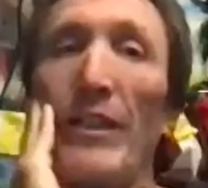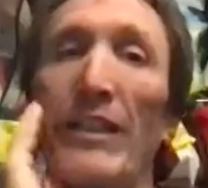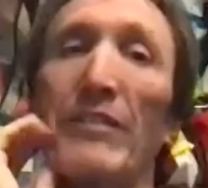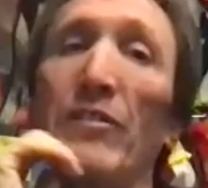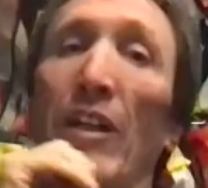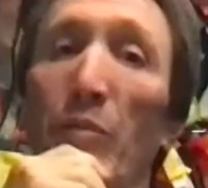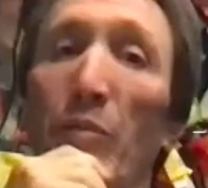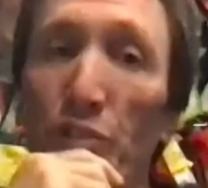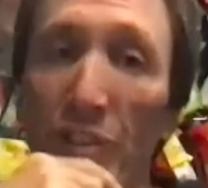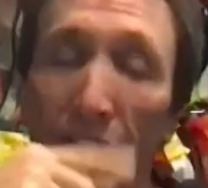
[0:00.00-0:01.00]
mean, it's
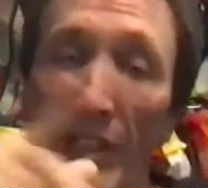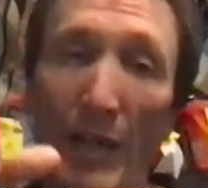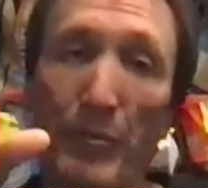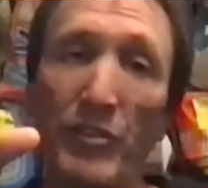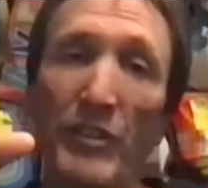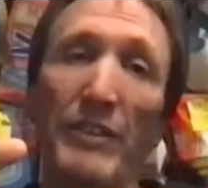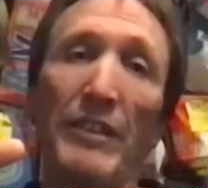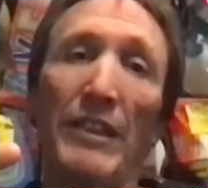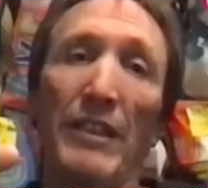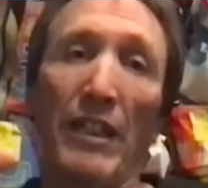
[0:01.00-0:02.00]
almost just the opposite.
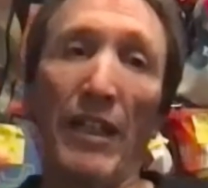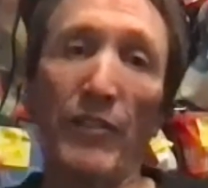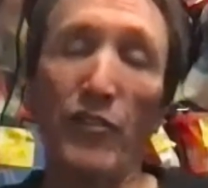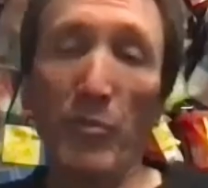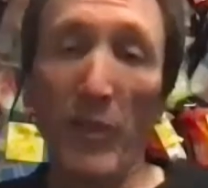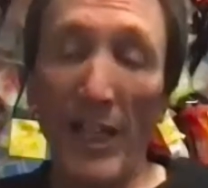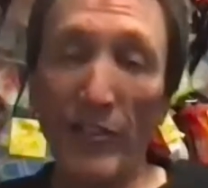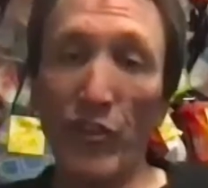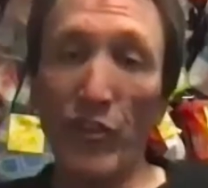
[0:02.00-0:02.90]
The supply chain